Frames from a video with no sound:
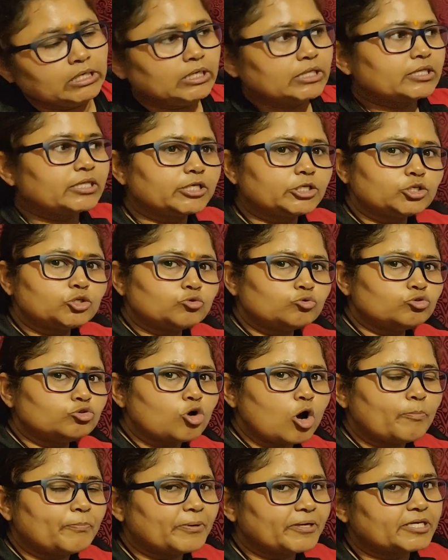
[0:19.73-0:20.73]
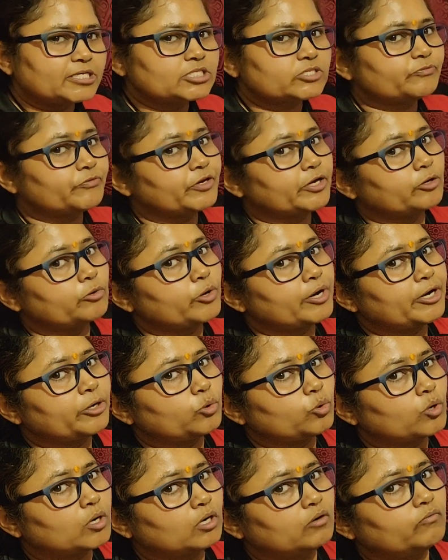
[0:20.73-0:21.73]
The two topics we are going to
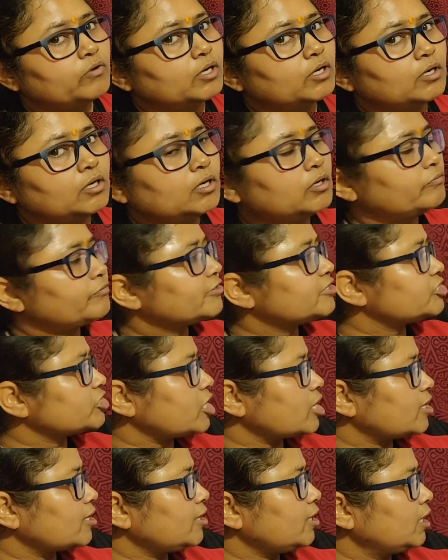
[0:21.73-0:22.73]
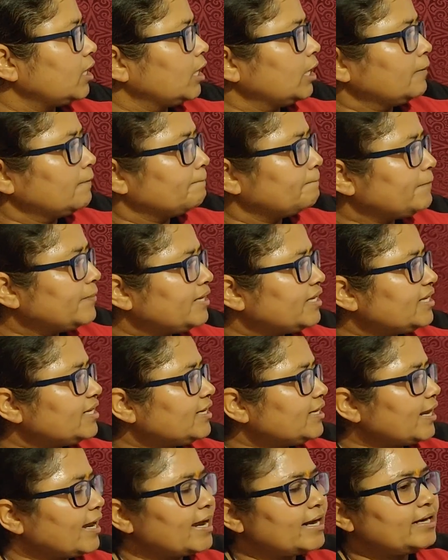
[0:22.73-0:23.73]
cover, which are
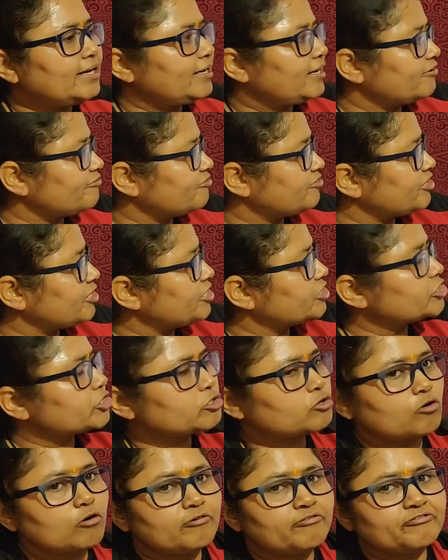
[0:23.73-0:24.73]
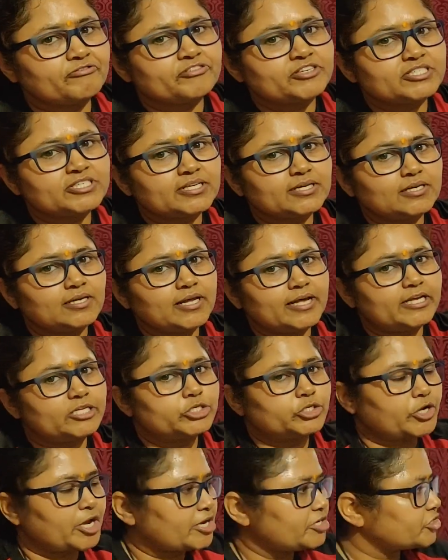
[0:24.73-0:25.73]
meaning and definition of physical
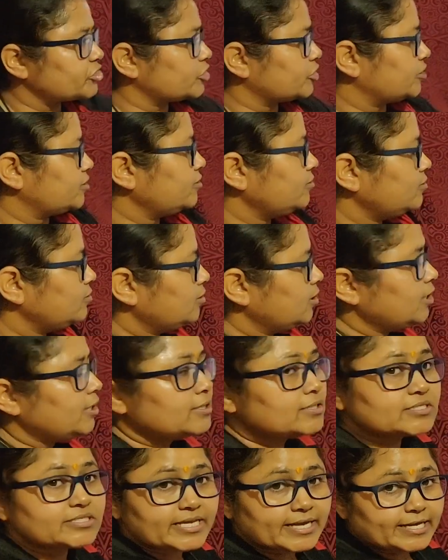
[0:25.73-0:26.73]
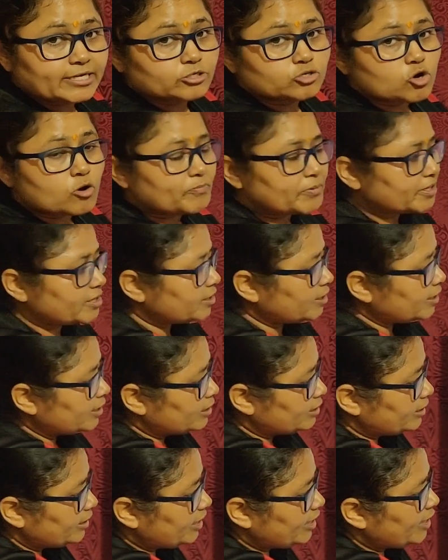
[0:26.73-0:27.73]
education. Second topic,
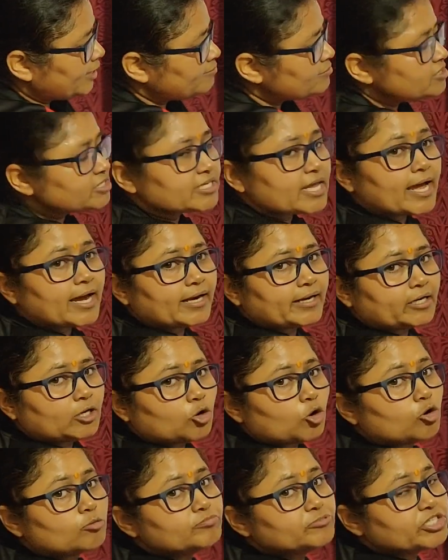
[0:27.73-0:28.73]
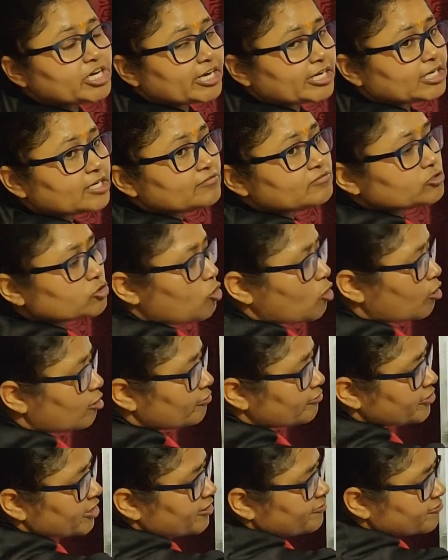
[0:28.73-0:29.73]
aims and objectives
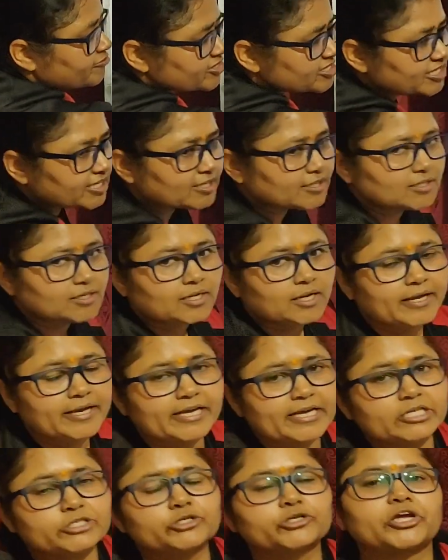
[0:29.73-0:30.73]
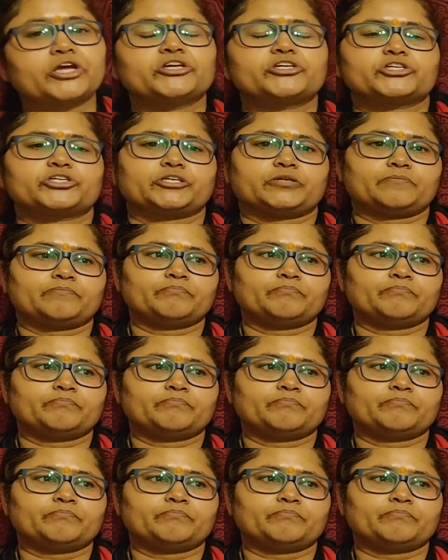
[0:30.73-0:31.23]
of physical education.